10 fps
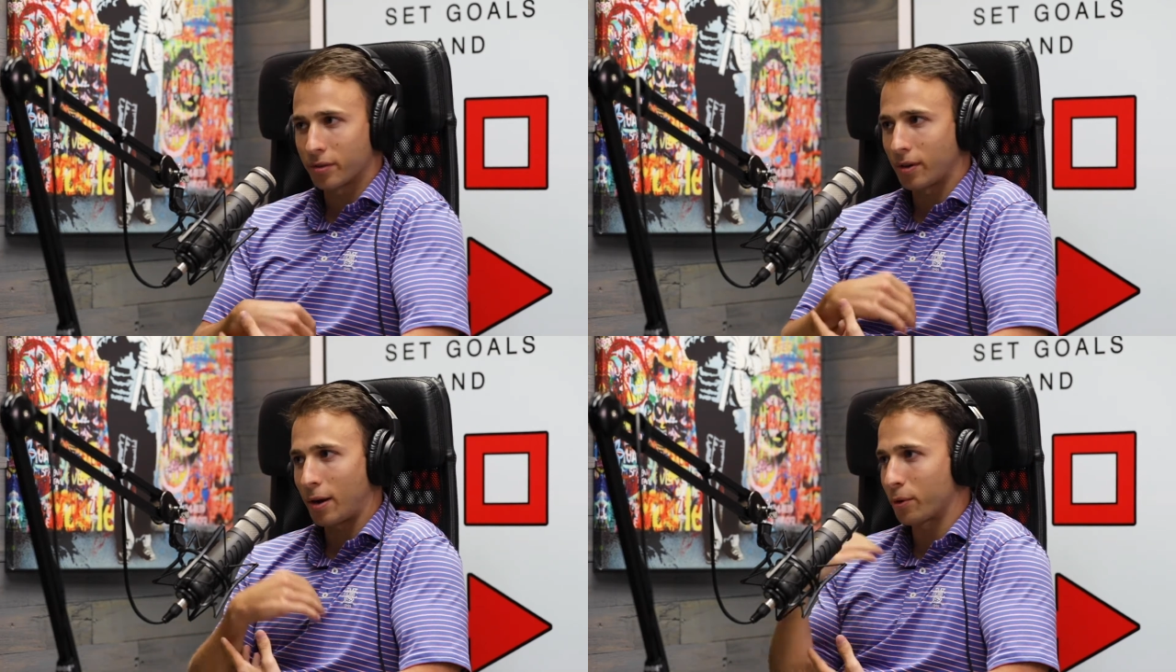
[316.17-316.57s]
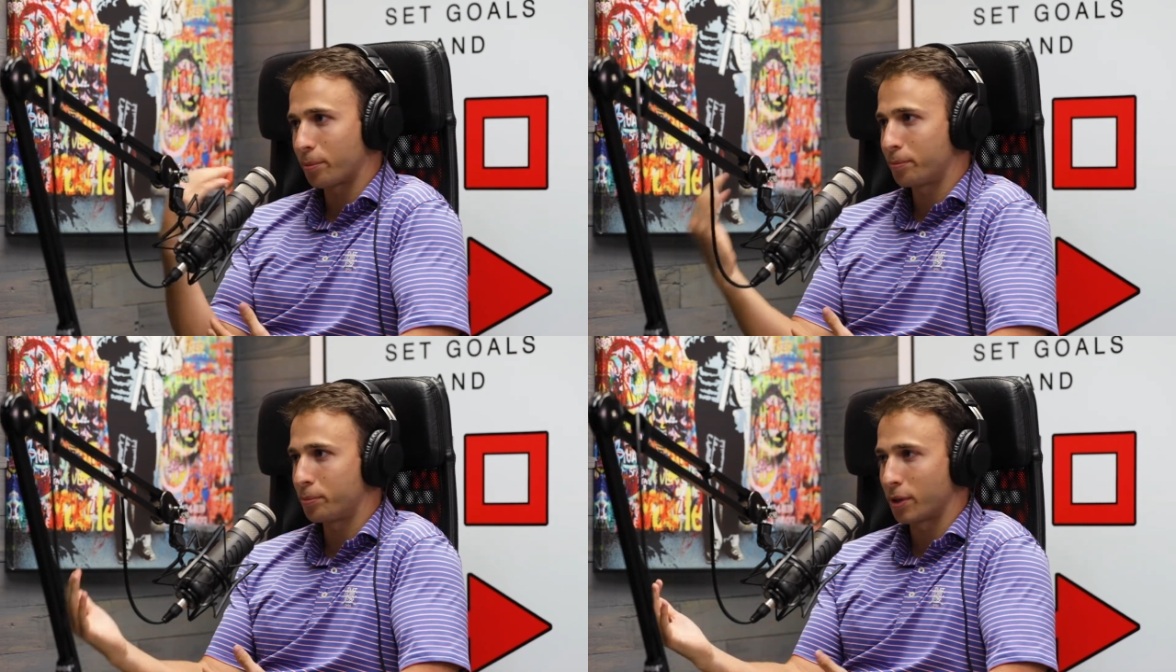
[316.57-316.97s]
I want to
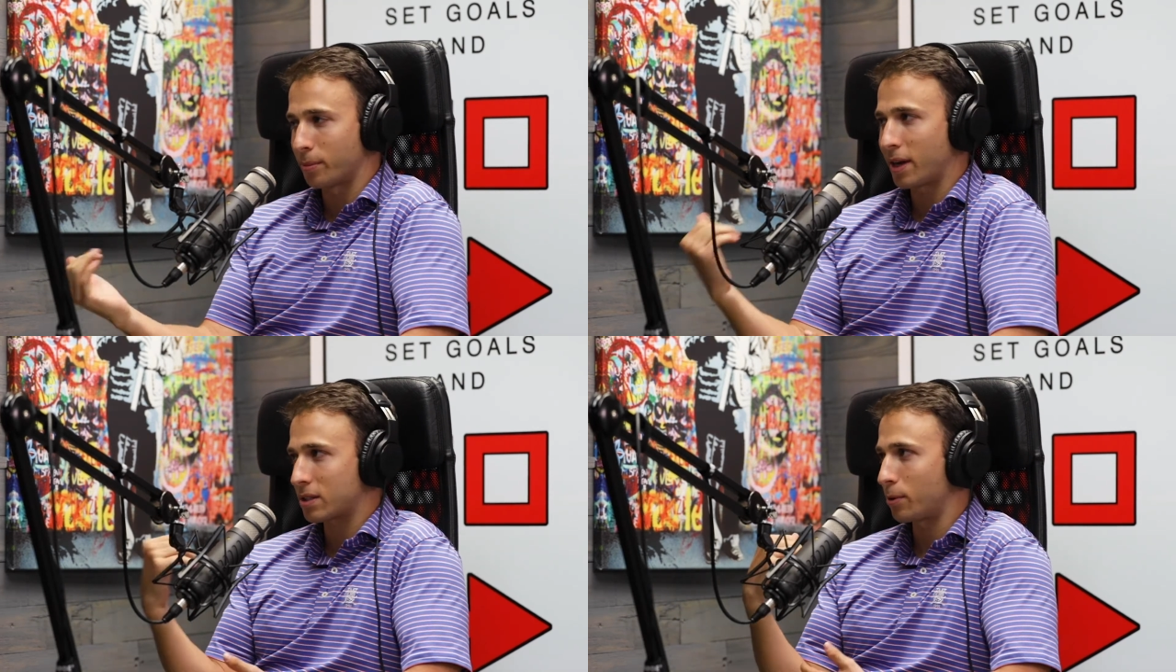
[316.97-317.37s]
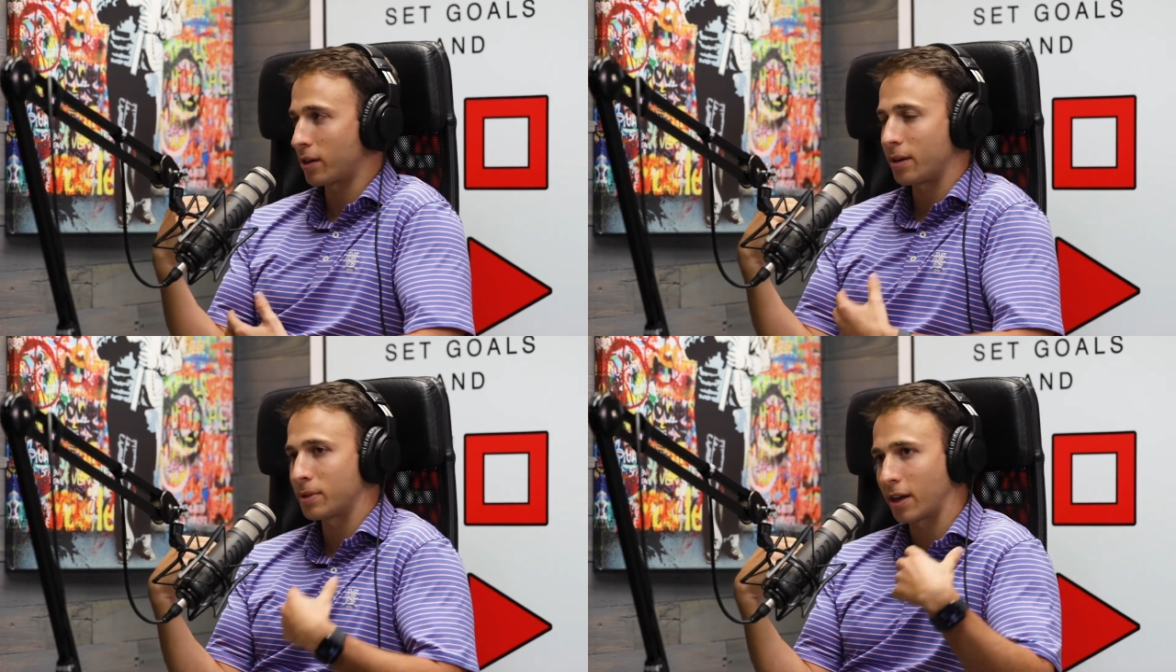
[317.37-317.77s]
put a basketball
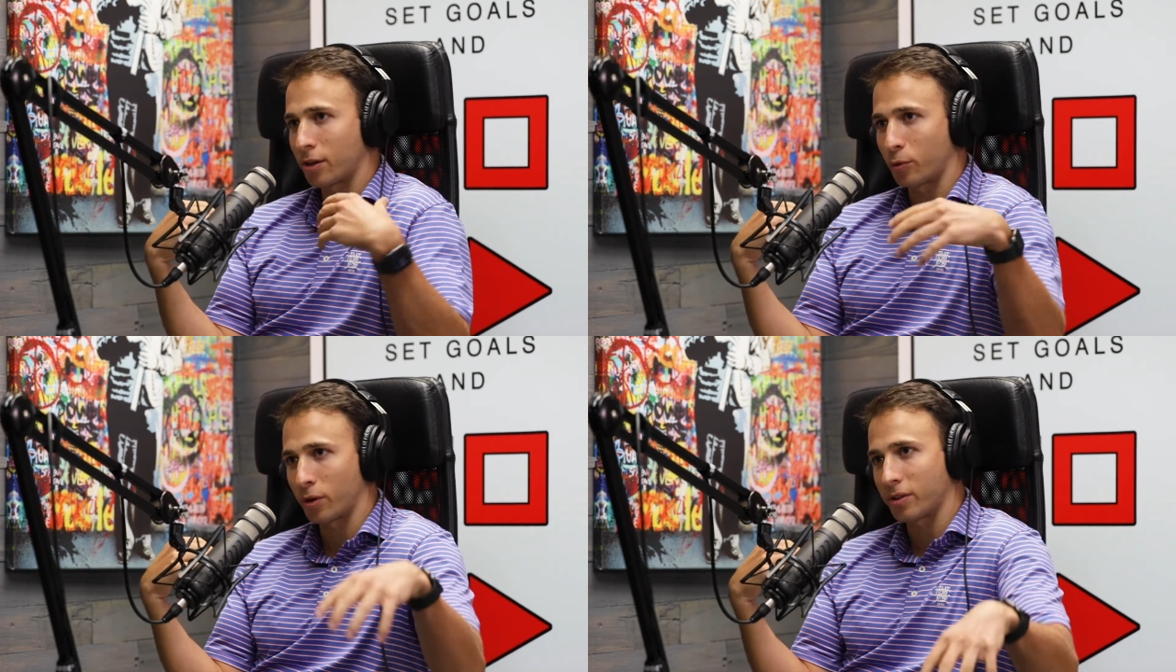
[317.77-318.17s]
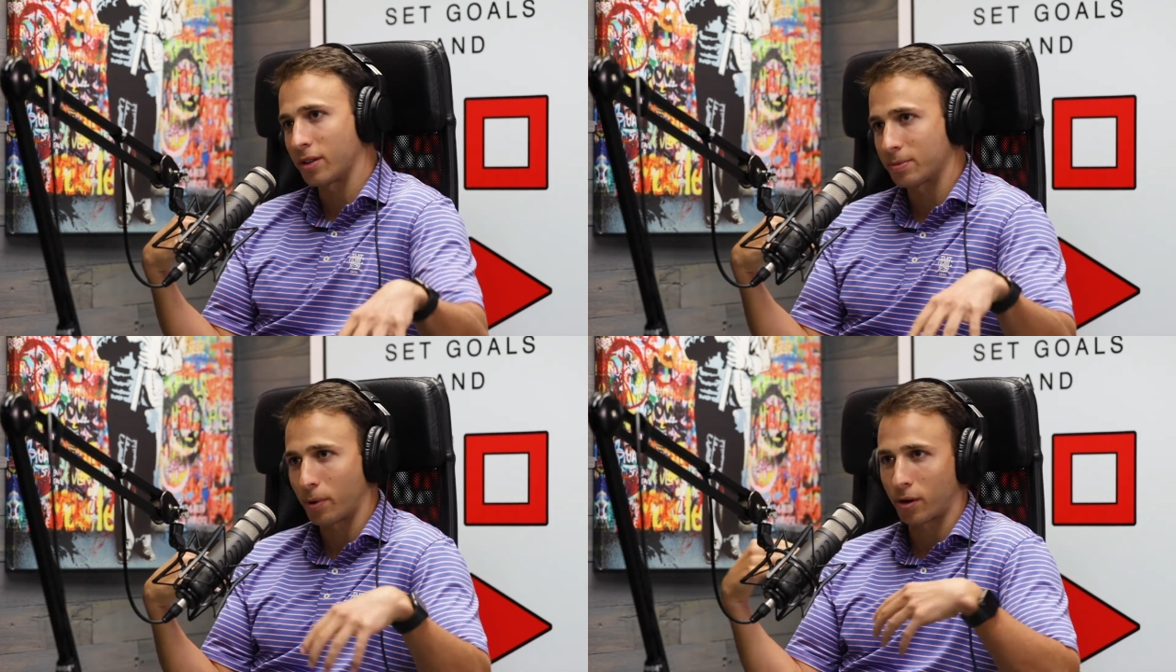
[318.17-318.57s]
game together. We're at
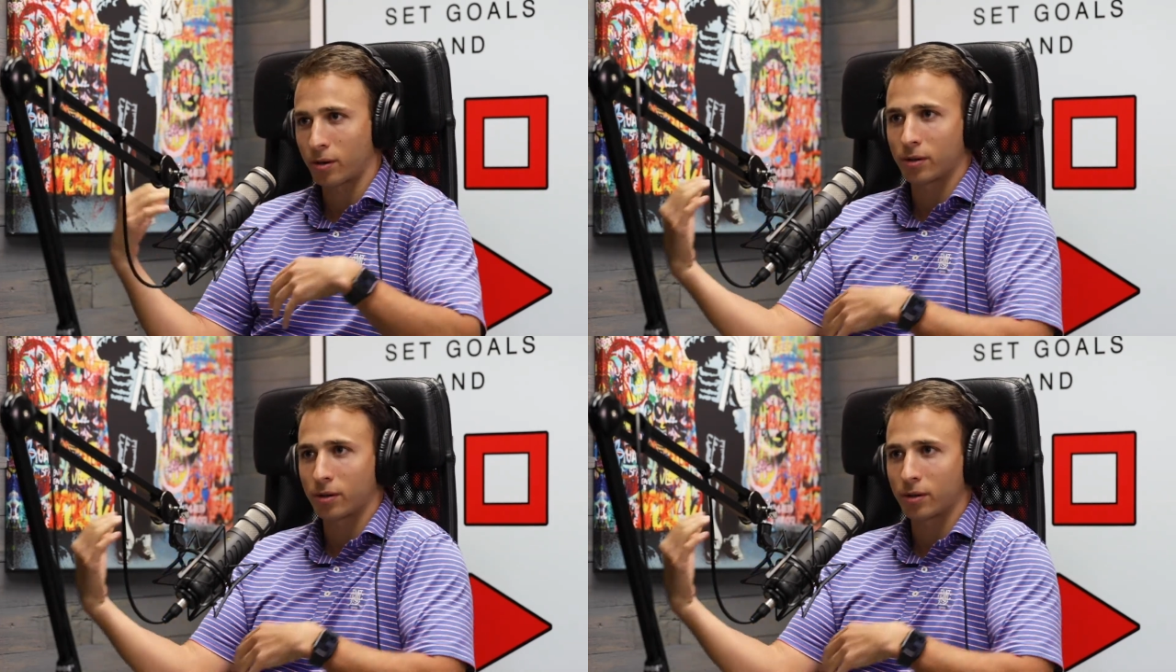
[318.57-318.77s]
this park,